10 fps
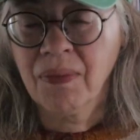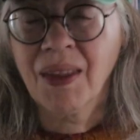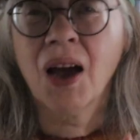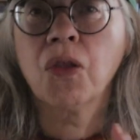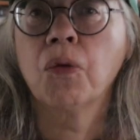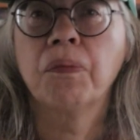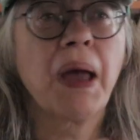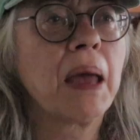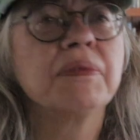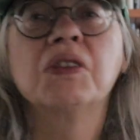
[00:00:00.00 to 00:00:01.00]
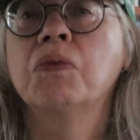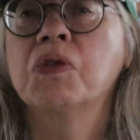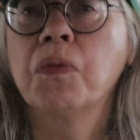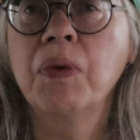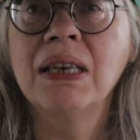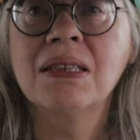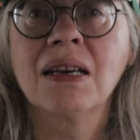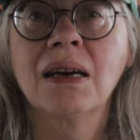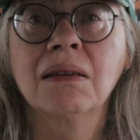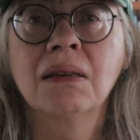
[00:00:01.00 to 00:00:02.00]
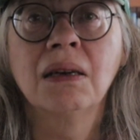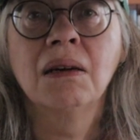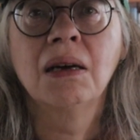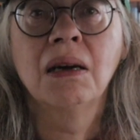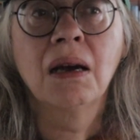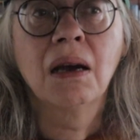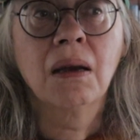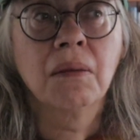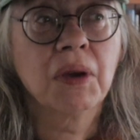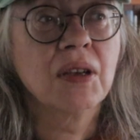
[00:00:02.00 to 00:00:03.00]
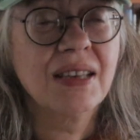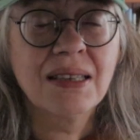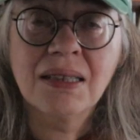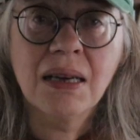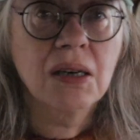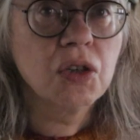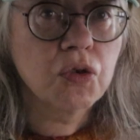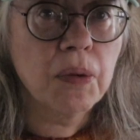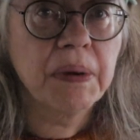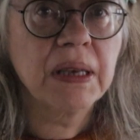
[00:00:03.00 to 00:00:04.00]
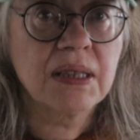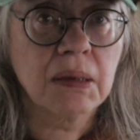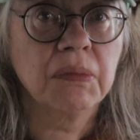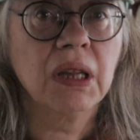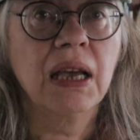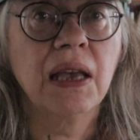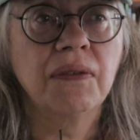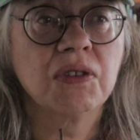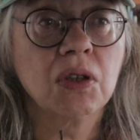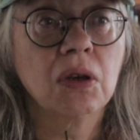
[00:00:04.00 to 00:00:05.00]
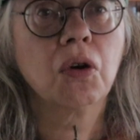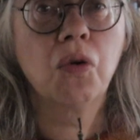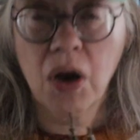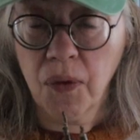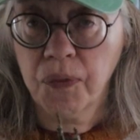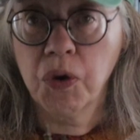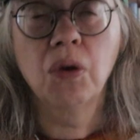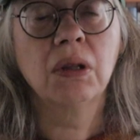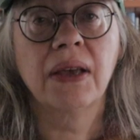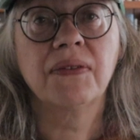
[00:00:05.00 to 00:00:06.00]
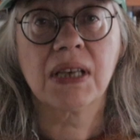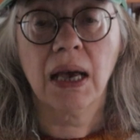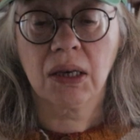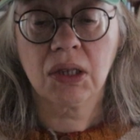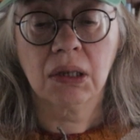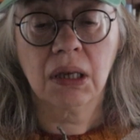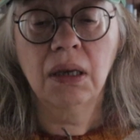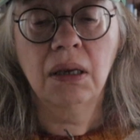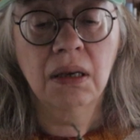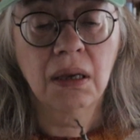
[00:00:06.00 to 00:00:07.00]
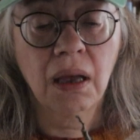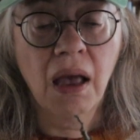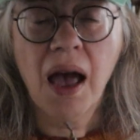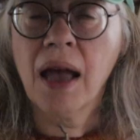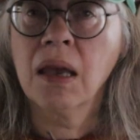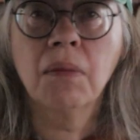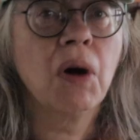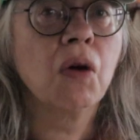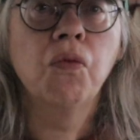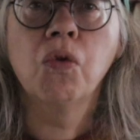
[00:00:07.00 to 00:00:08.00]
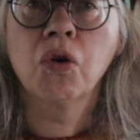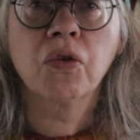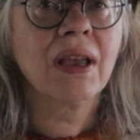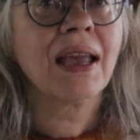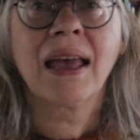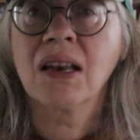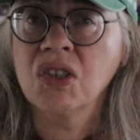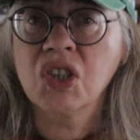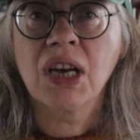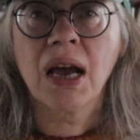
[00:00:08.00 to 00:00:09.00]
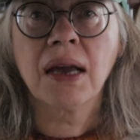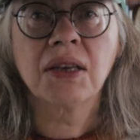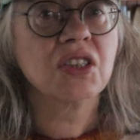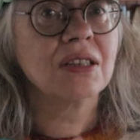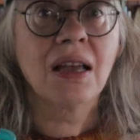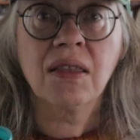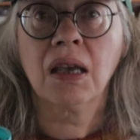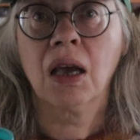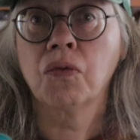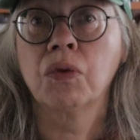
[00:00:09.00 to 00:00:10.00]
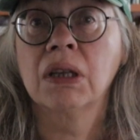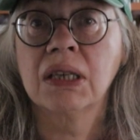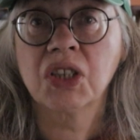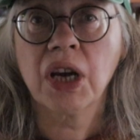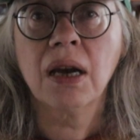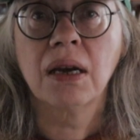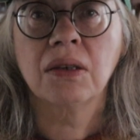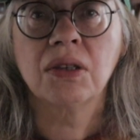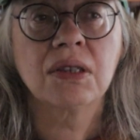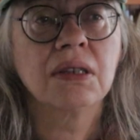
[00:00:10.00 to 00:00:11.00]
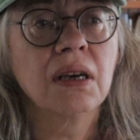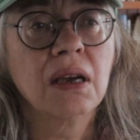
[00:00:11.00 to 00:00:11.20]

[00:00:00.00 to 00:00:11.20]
I thought perhaps it was winter, because it started dropping some leaves, quite a few leaves actually, and yet my watering hadn't changed, nothing had really changed,